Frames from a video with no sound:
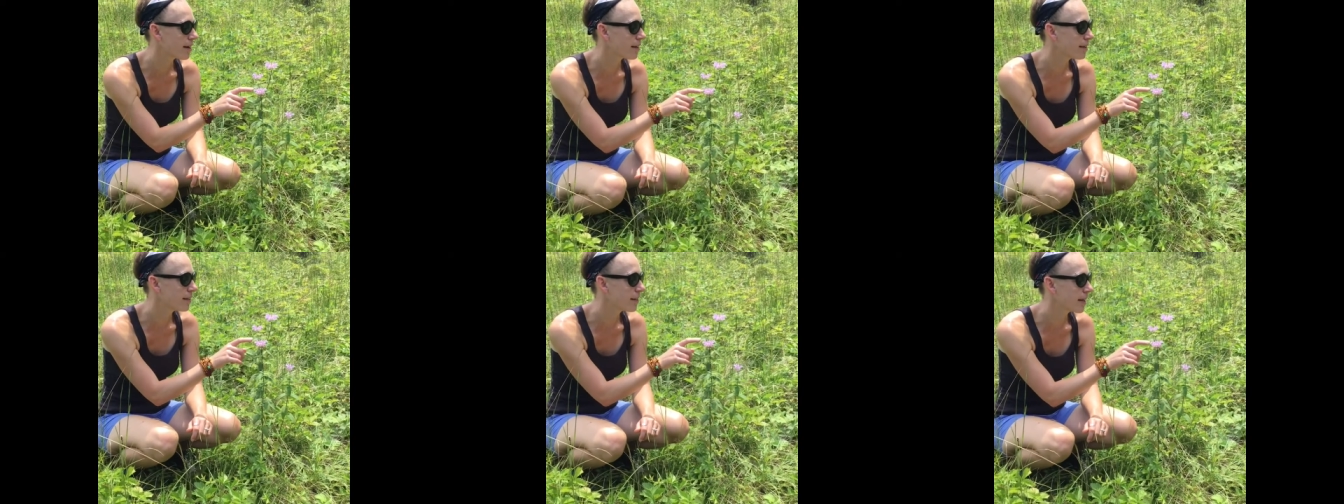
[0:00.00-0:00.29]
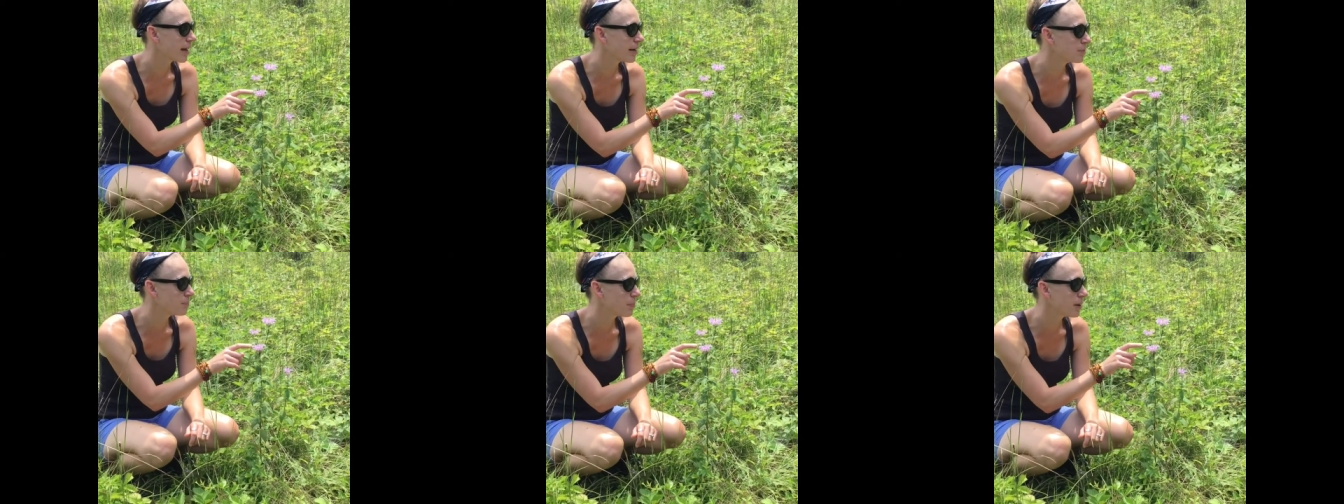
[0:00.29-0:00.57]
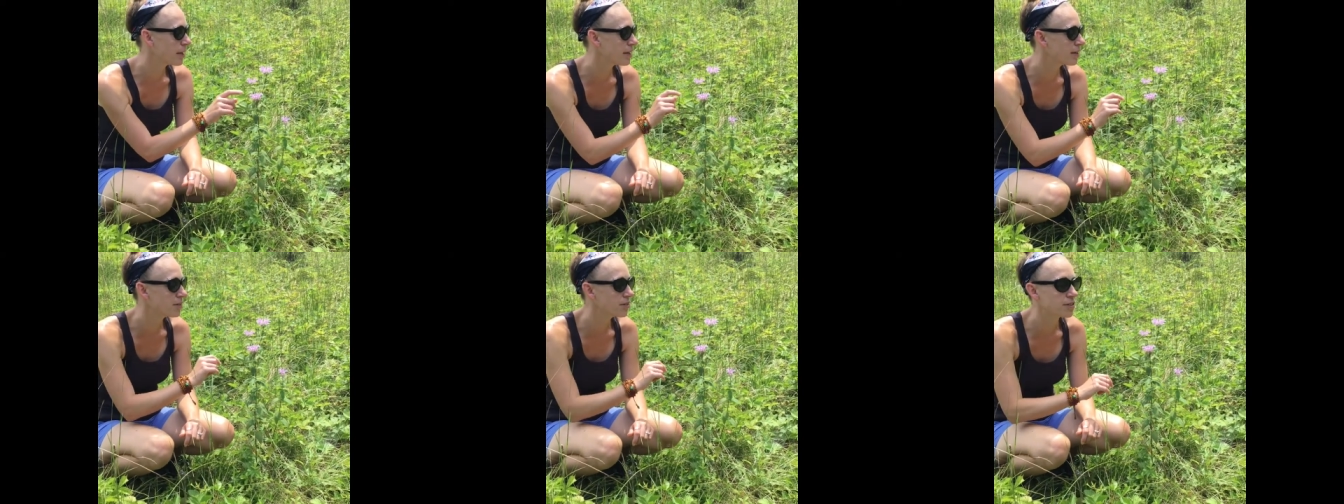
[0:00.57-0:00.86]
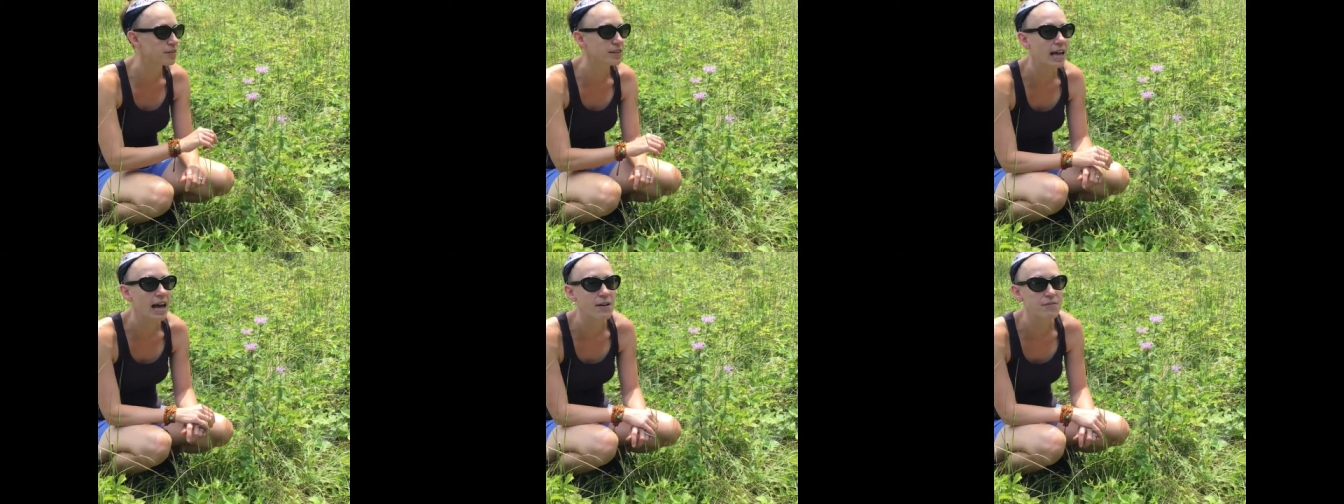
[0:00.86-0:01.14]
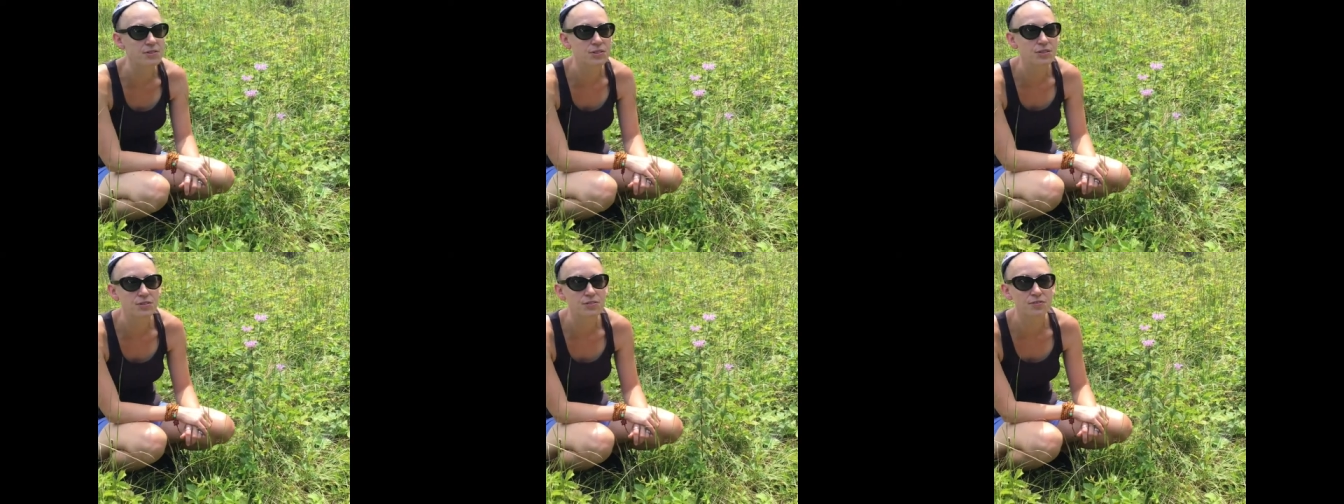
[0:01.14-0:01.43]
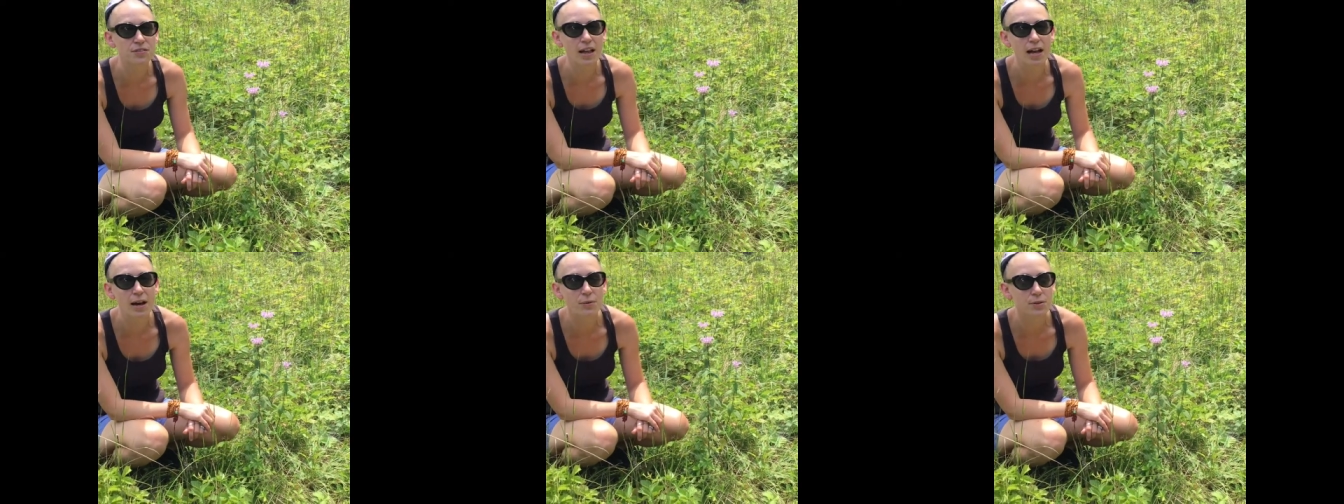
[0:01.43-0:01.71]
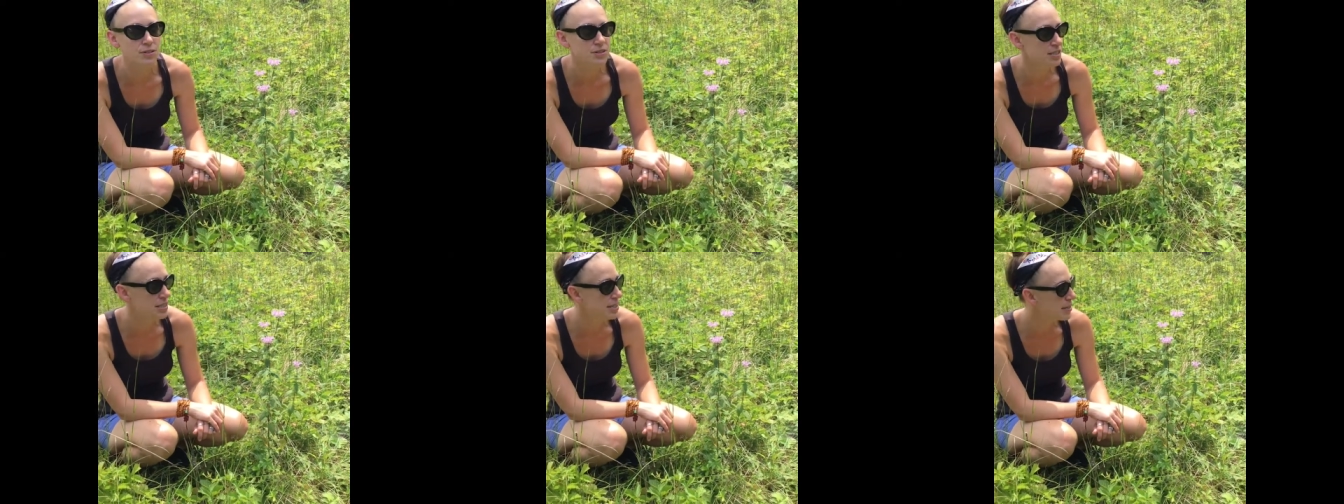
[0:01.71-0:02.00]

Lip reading: light pink or lavender flowers